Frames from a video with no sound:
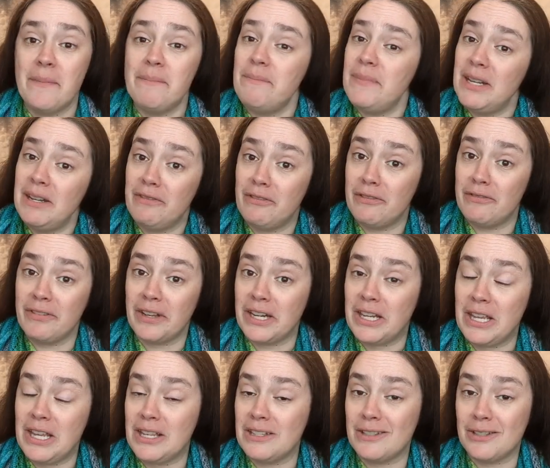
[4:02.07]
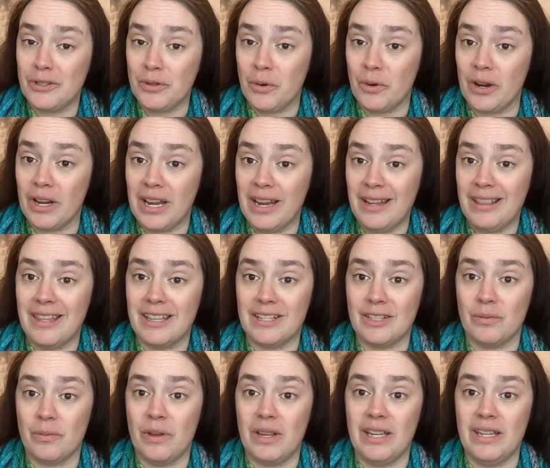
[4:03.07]
Bit of a funny story.
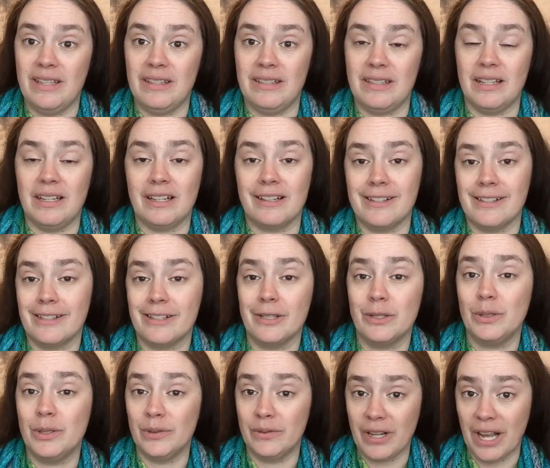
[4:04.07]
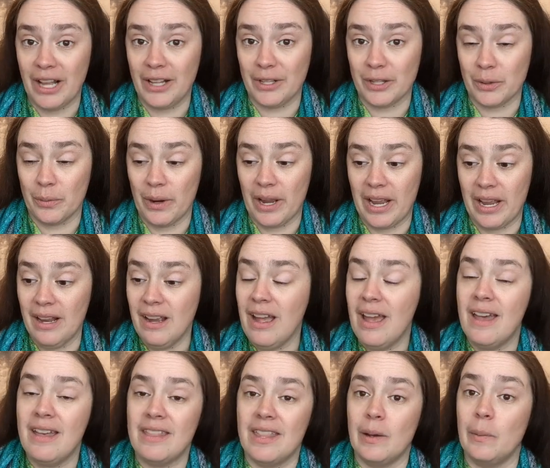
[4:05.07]
This was an exclusive colorway
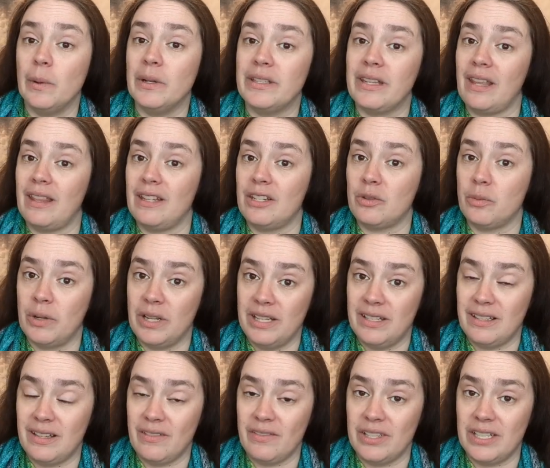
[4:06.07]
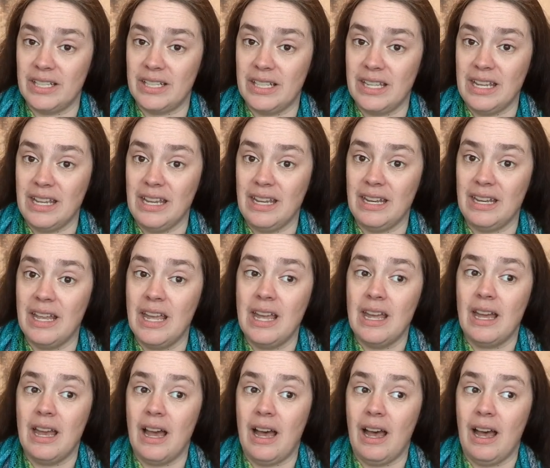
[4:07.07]
that was at the 2017
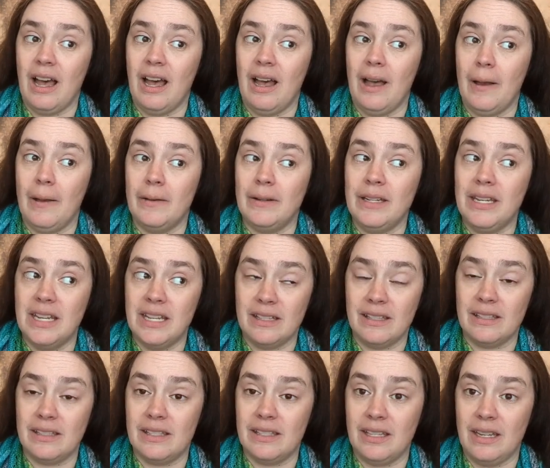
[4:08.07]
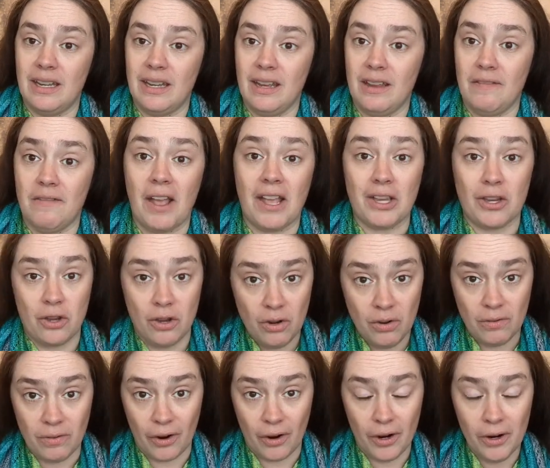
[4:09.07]
Knit City
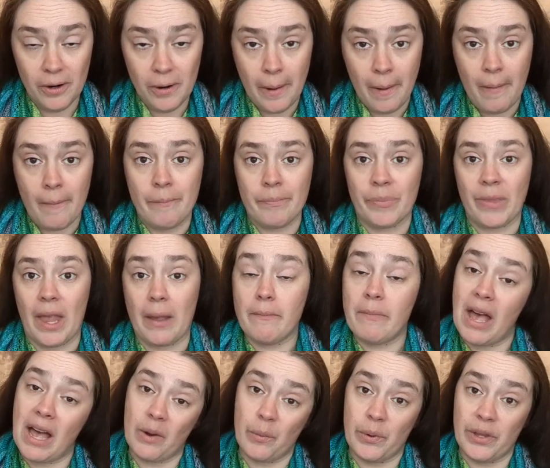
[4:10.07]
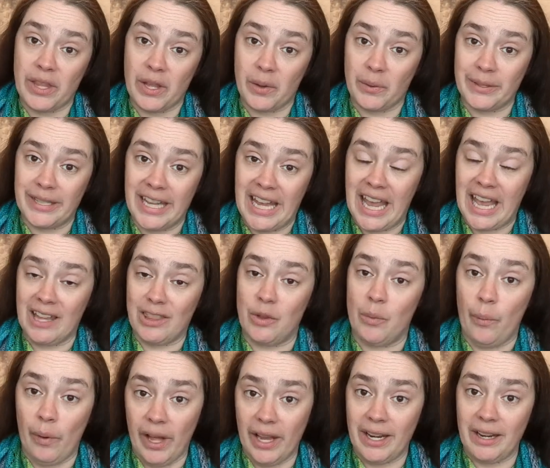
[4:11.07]
Vancouver, back when they only had the
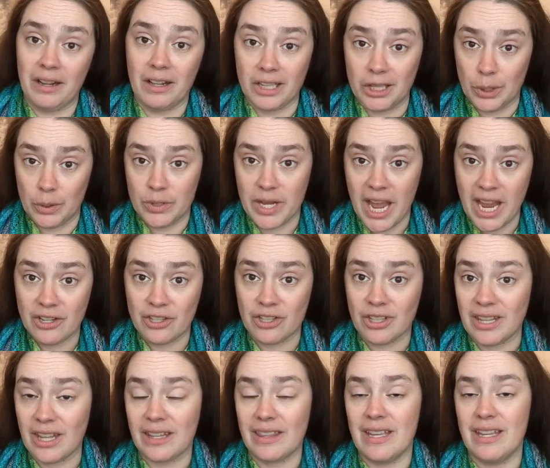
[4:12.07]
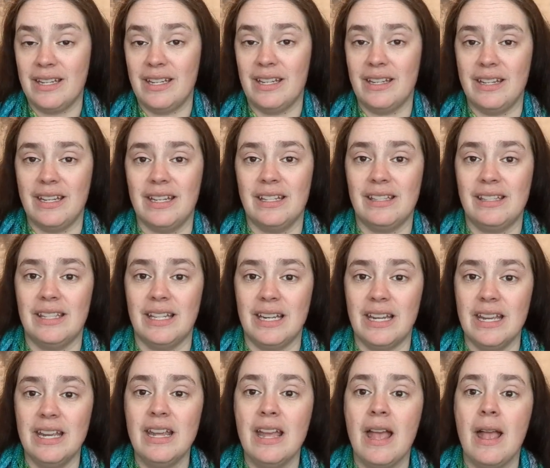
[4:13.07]
one location that they did Knit
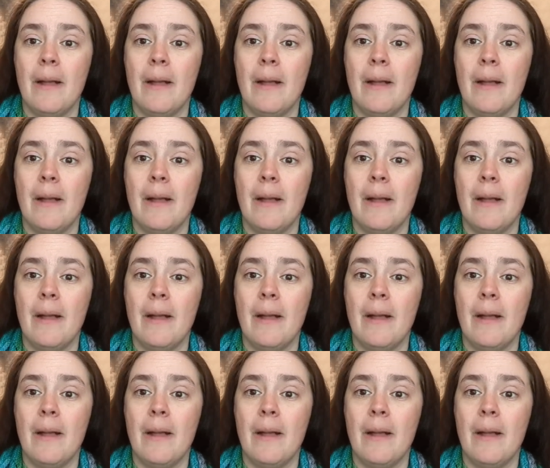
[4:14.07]
City.